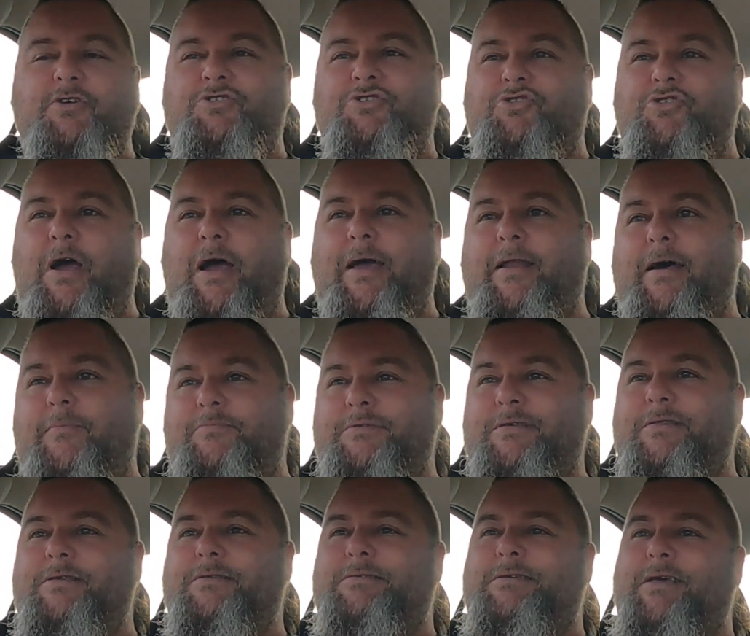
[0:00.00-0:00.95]
straight up
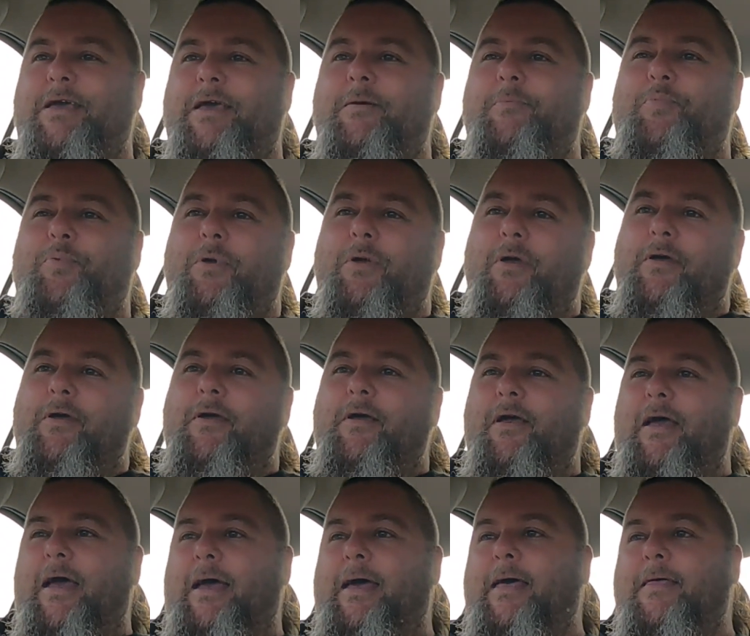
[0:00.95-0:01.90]
to the tip,
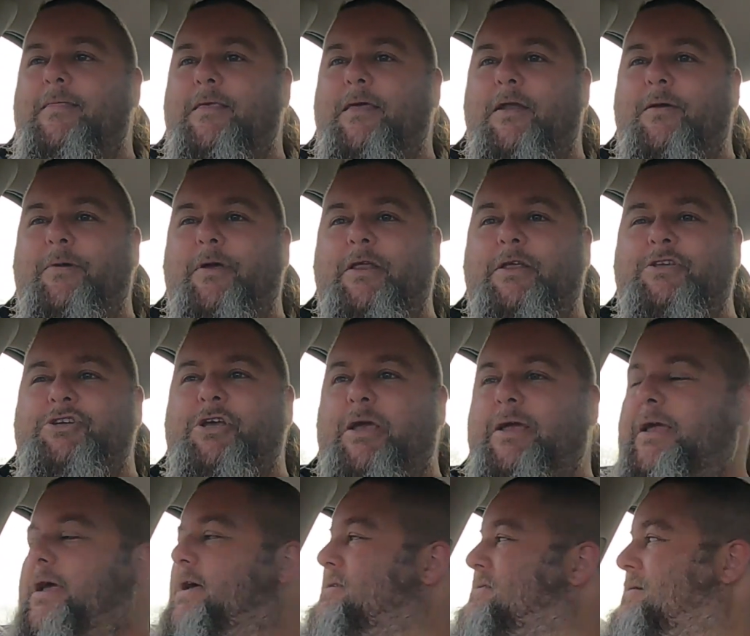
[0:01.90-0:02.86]
and then I'm going to
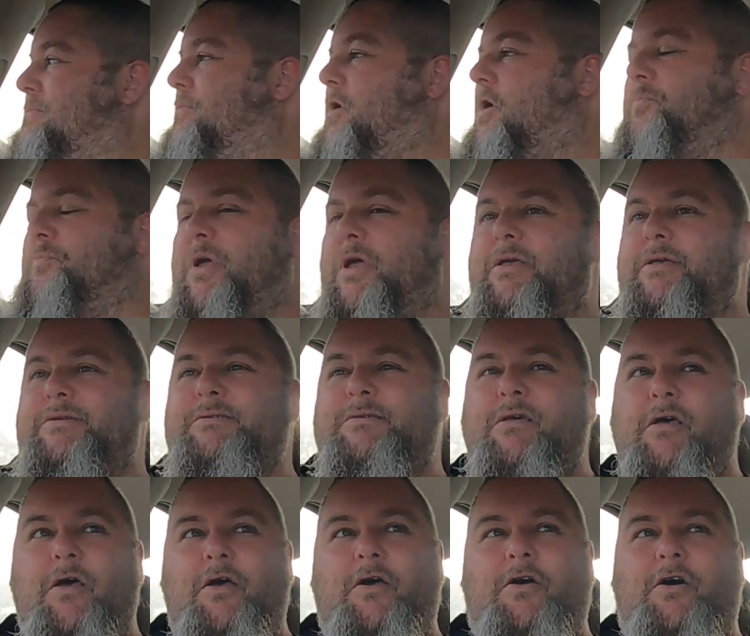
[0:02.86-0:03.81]
check out some
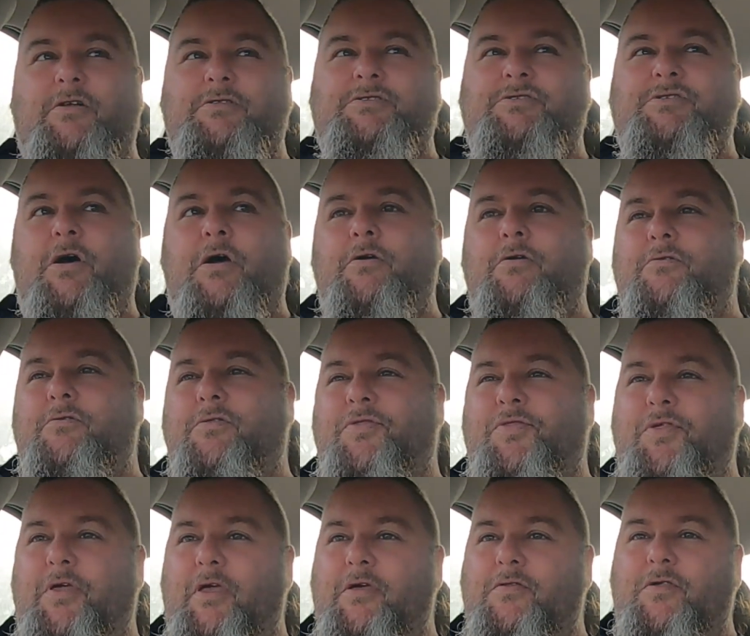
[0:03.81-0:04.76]
Oppies. I don't
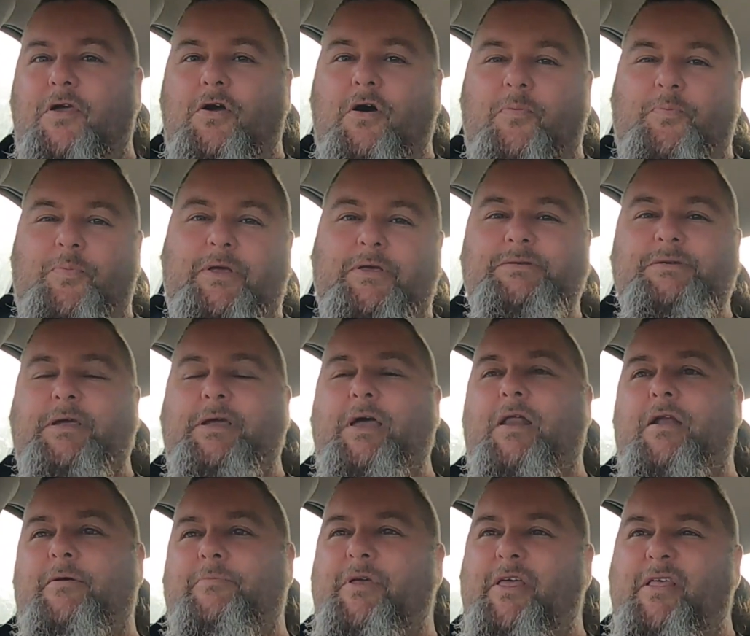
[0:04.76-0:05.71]
think the Oppies are
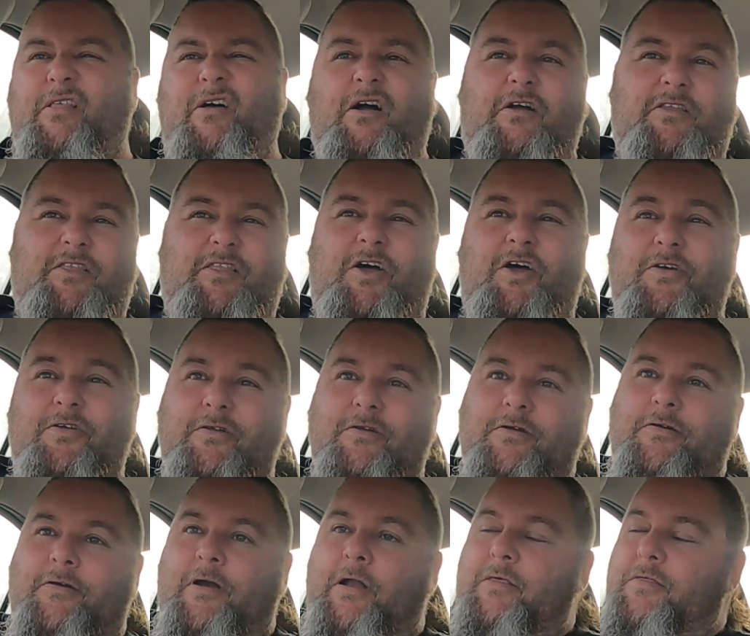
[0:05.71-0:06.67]
going to be like
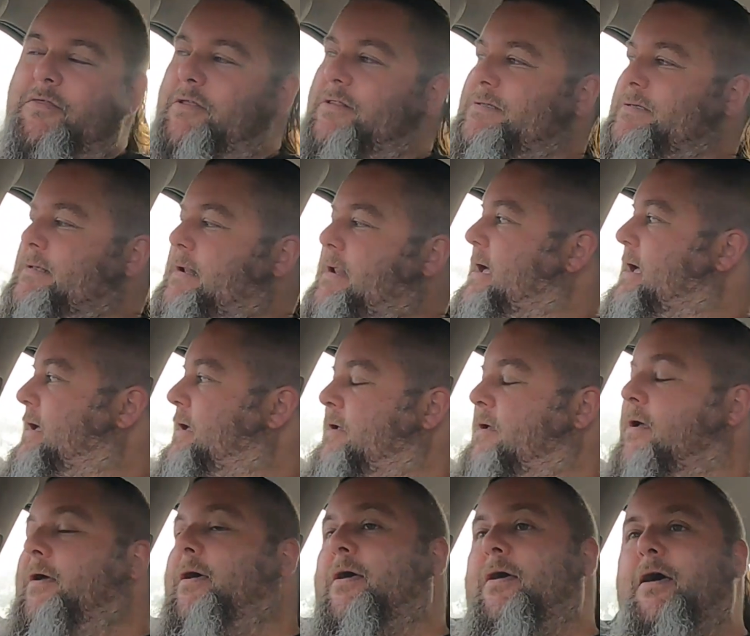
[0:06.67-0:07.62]
loaded or anything
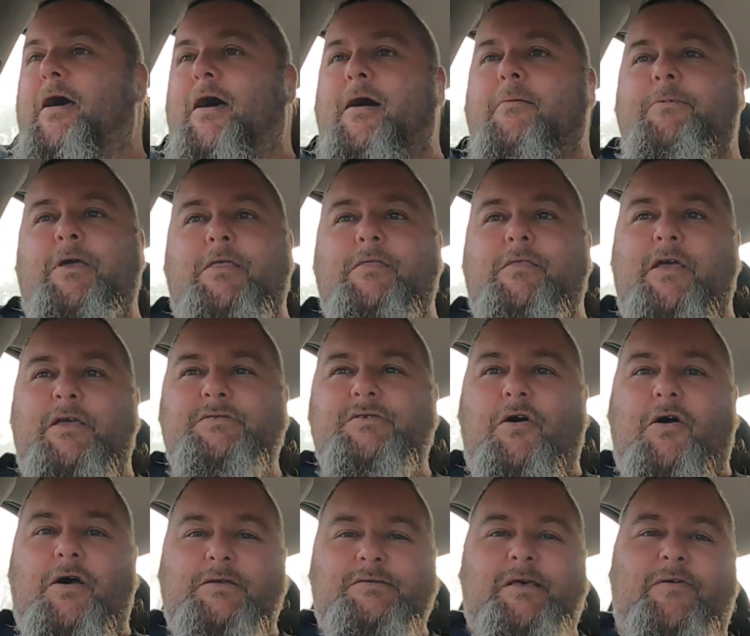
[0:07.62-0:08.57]
today. I mean, these
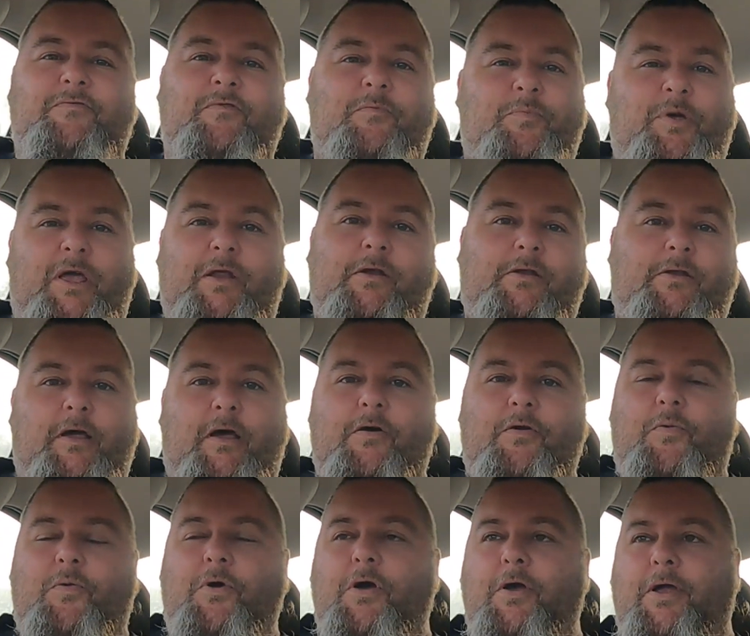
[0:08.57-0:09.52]
guys haven't been
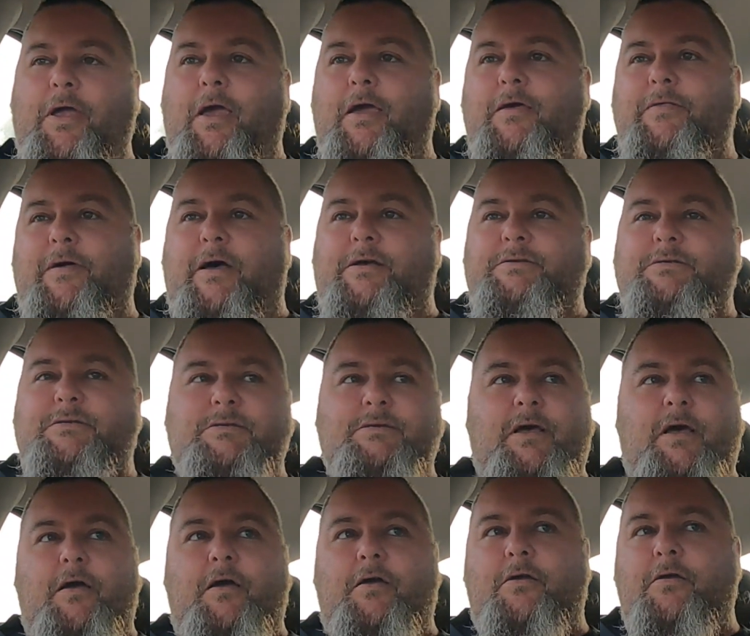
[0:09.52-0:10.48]
going to work either,
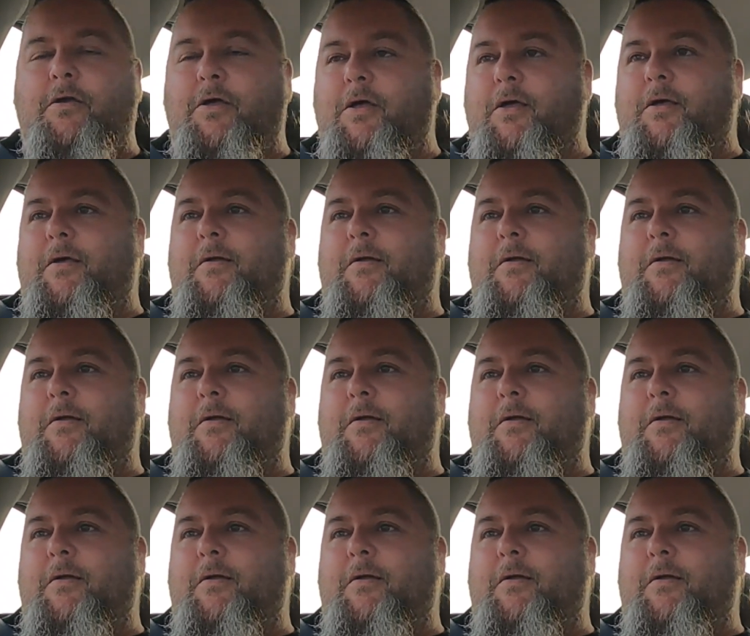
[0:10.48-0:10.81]
so